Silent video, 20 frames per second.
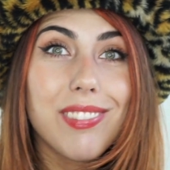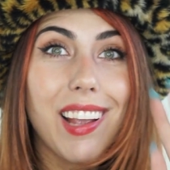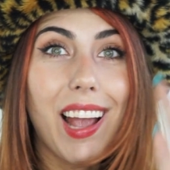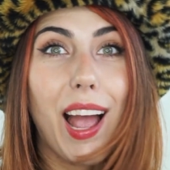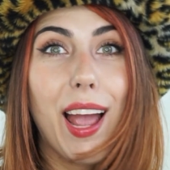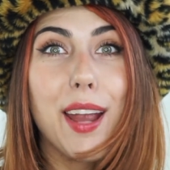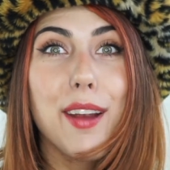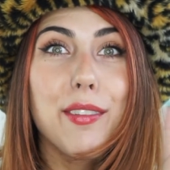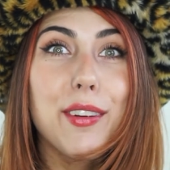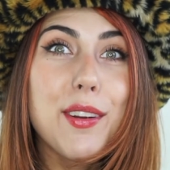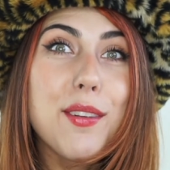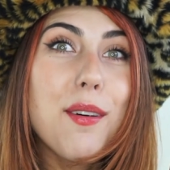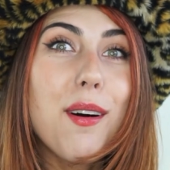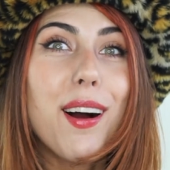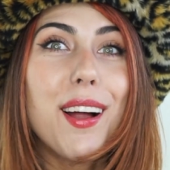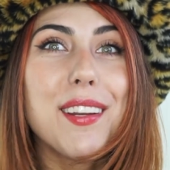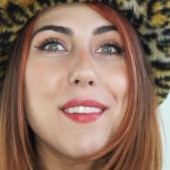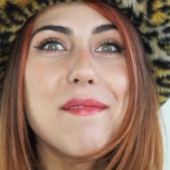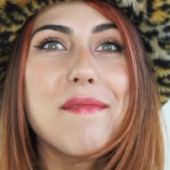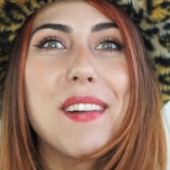Hi
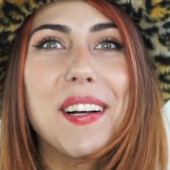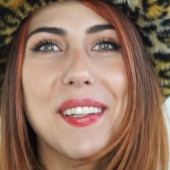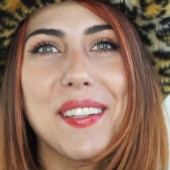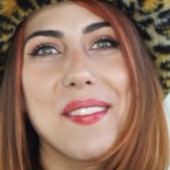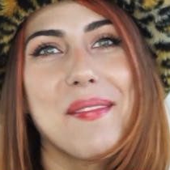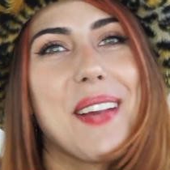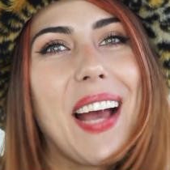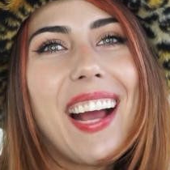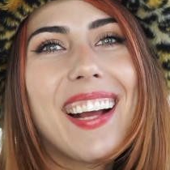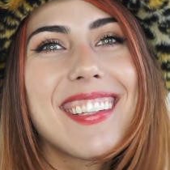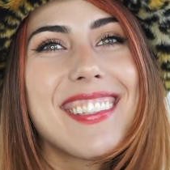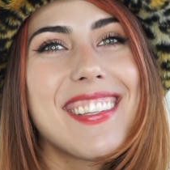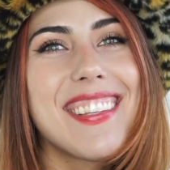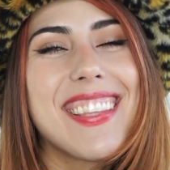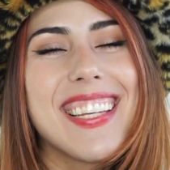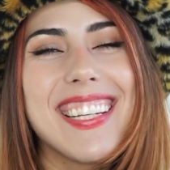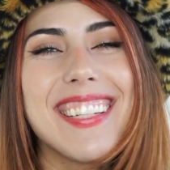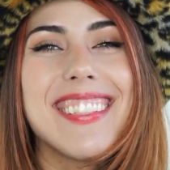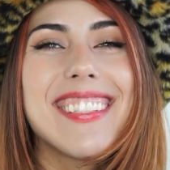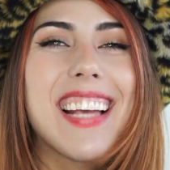everyone, welcome back to
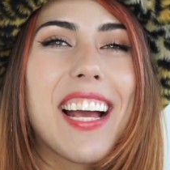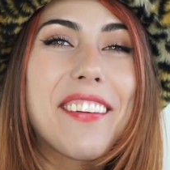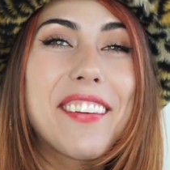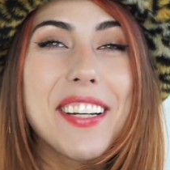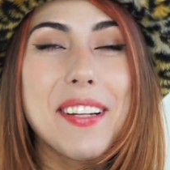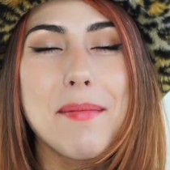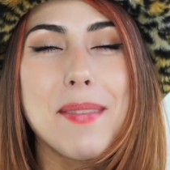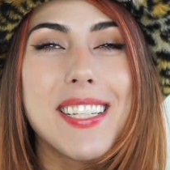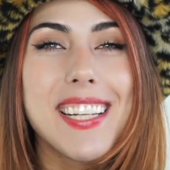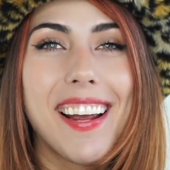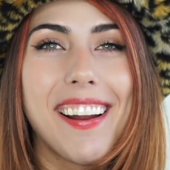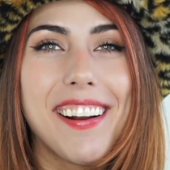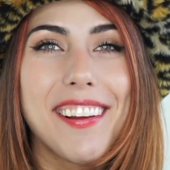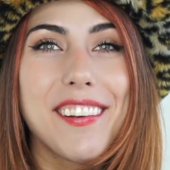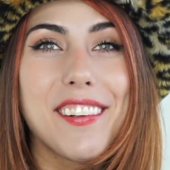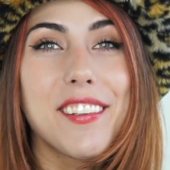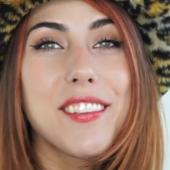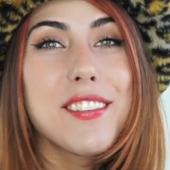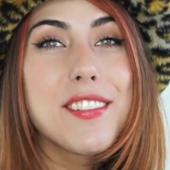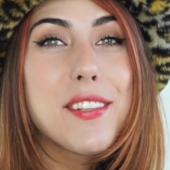the Integrity
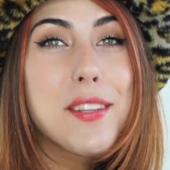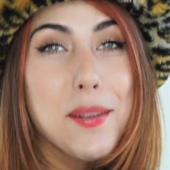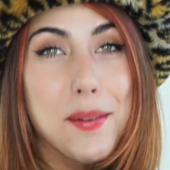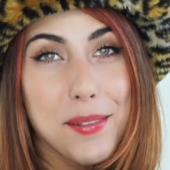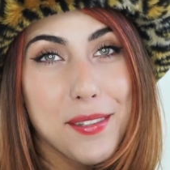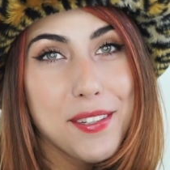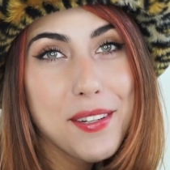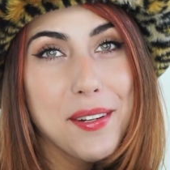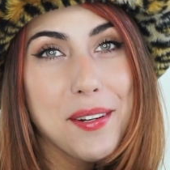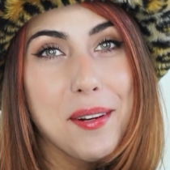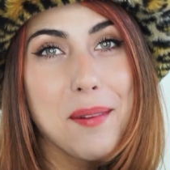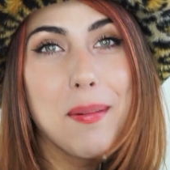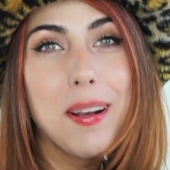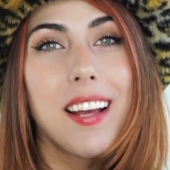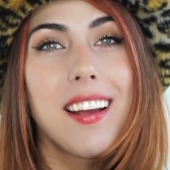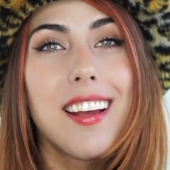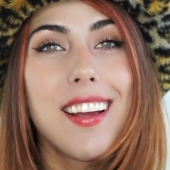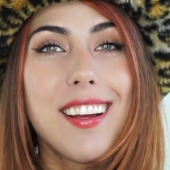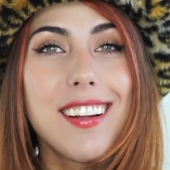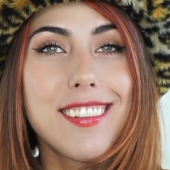Botanicals YouTube
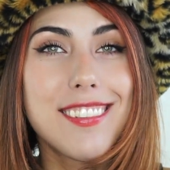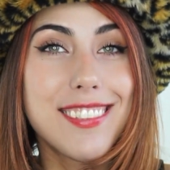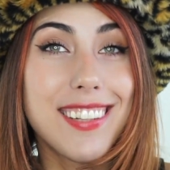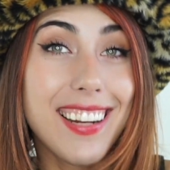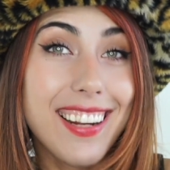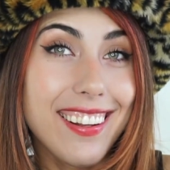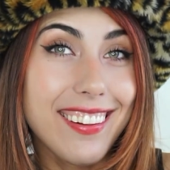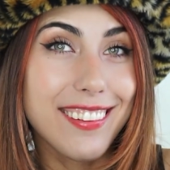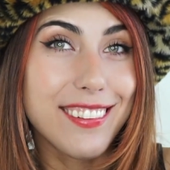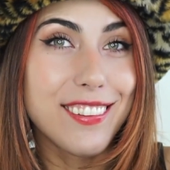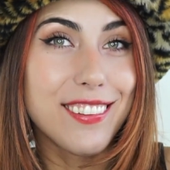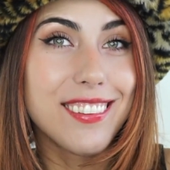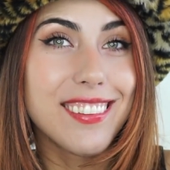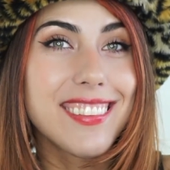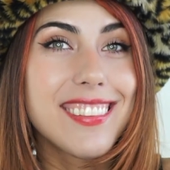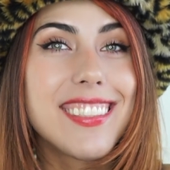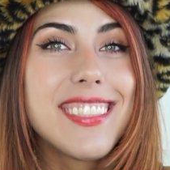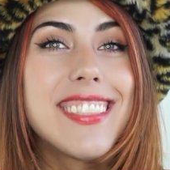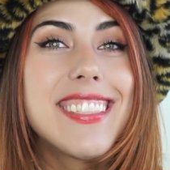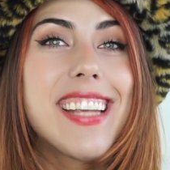channel.
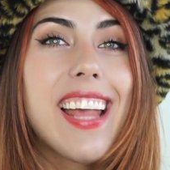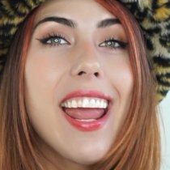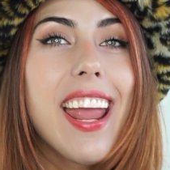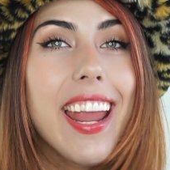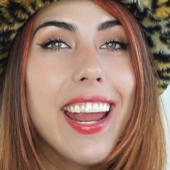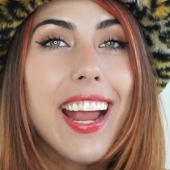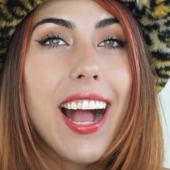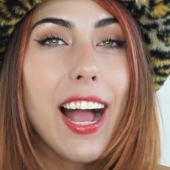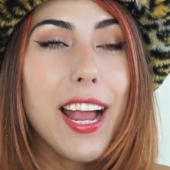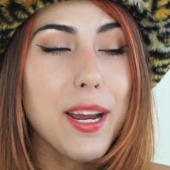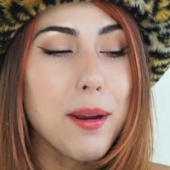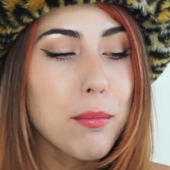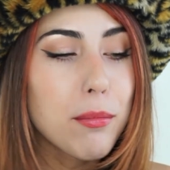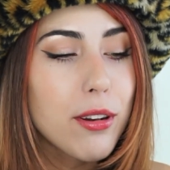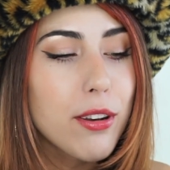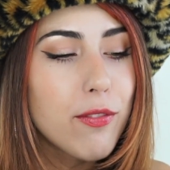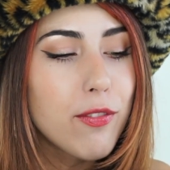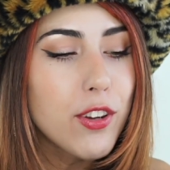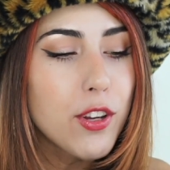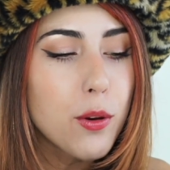Today I am
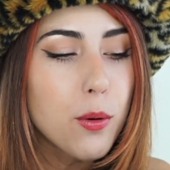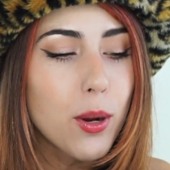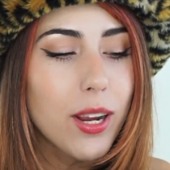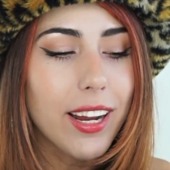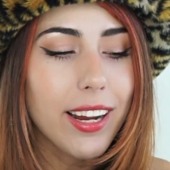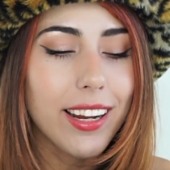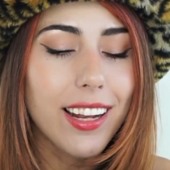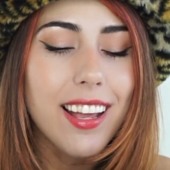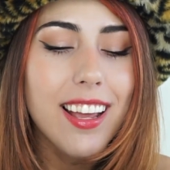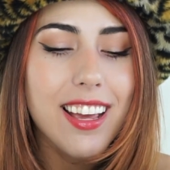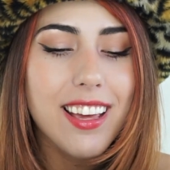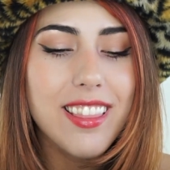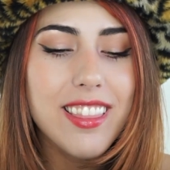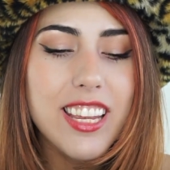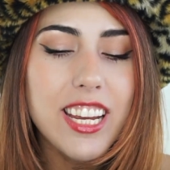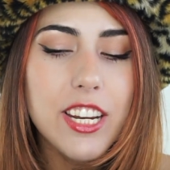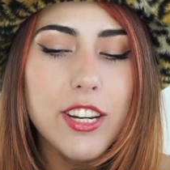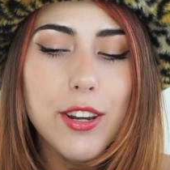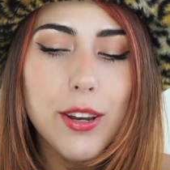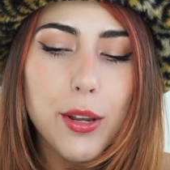reviewing
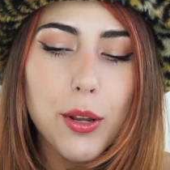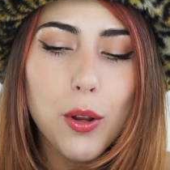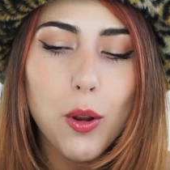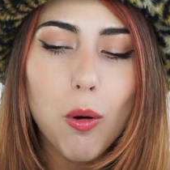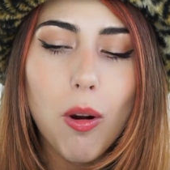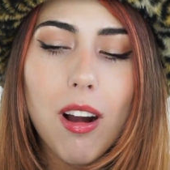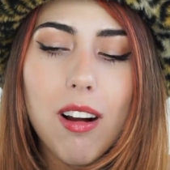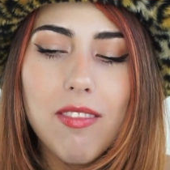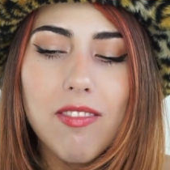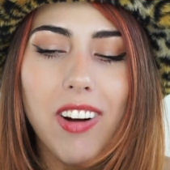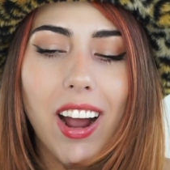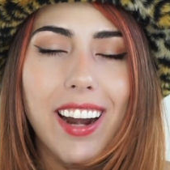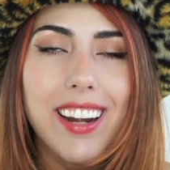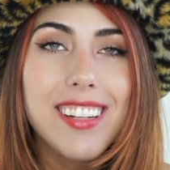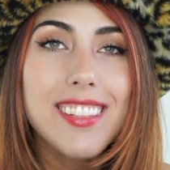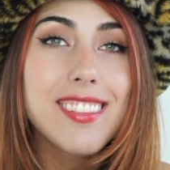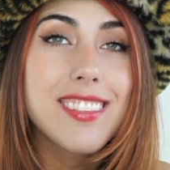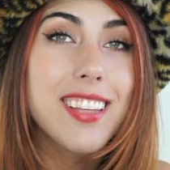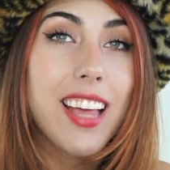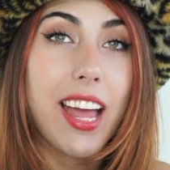the new
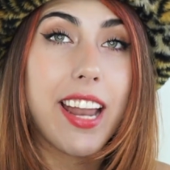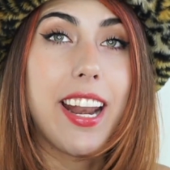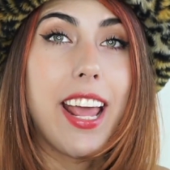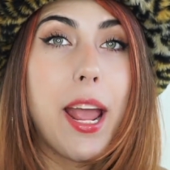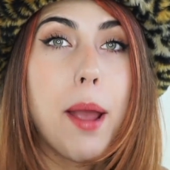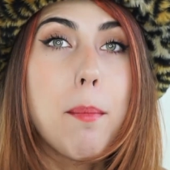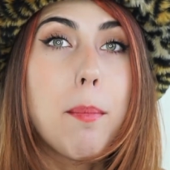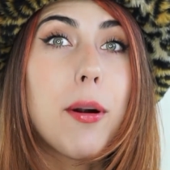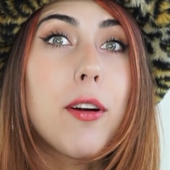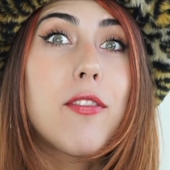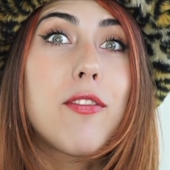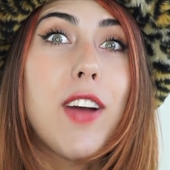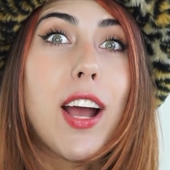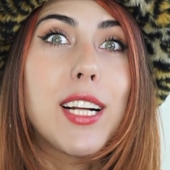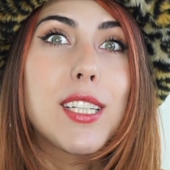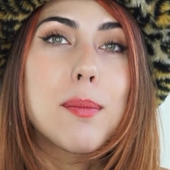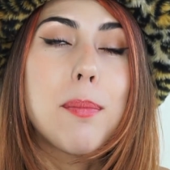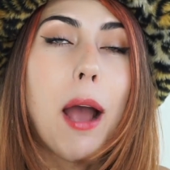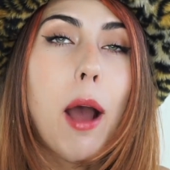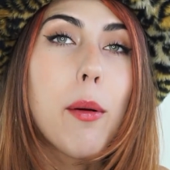Vita Set and
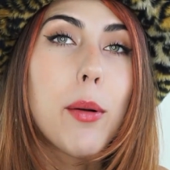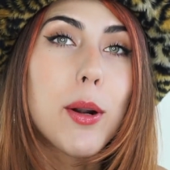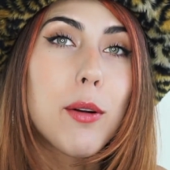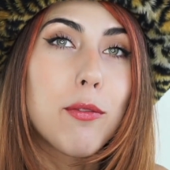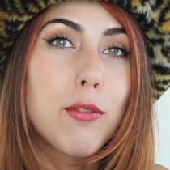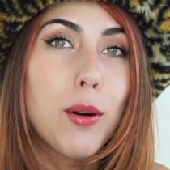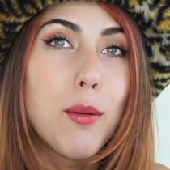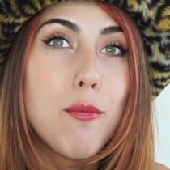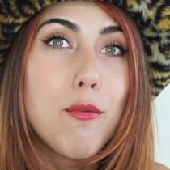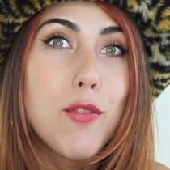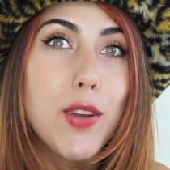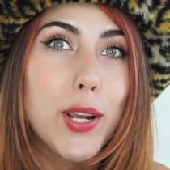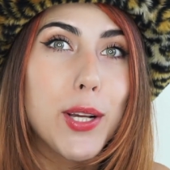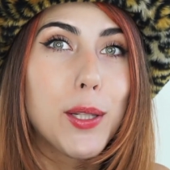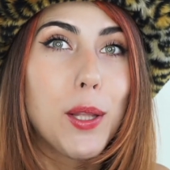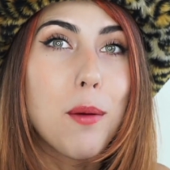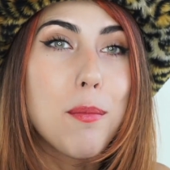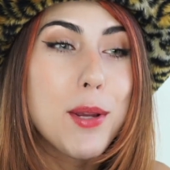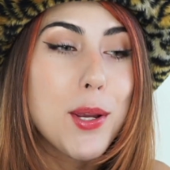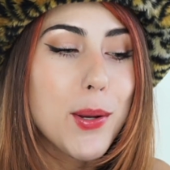Perfect Powder from
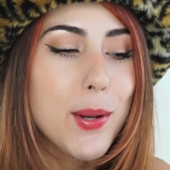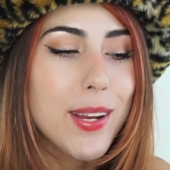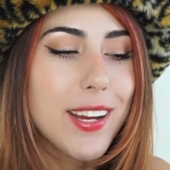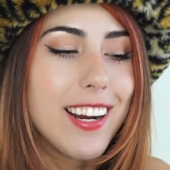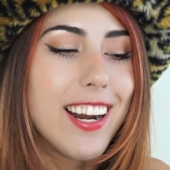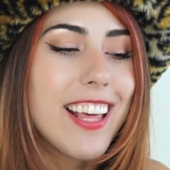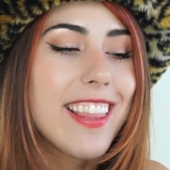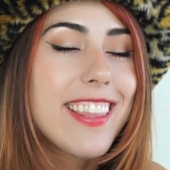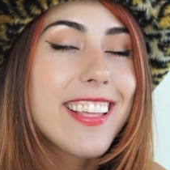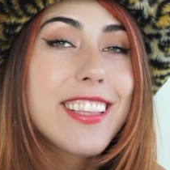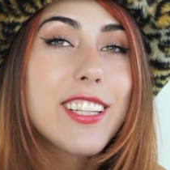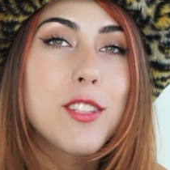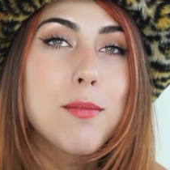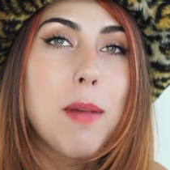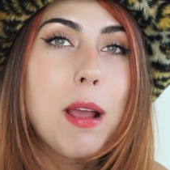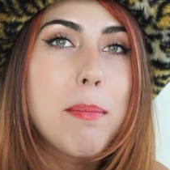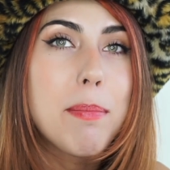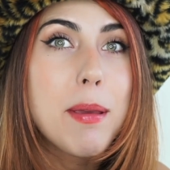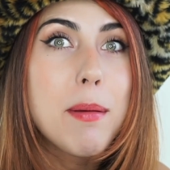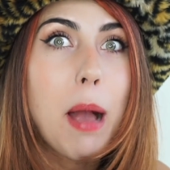Fitglow Beauty and I think this
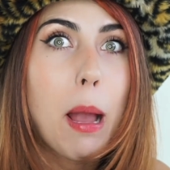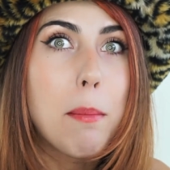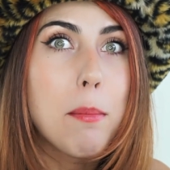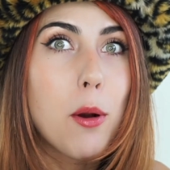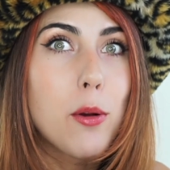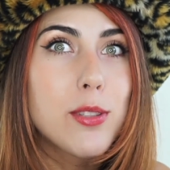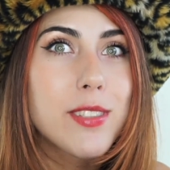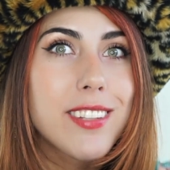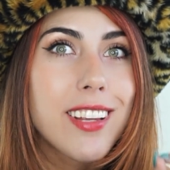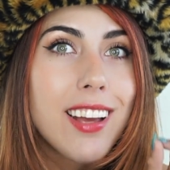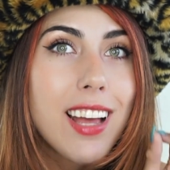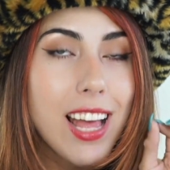might be my most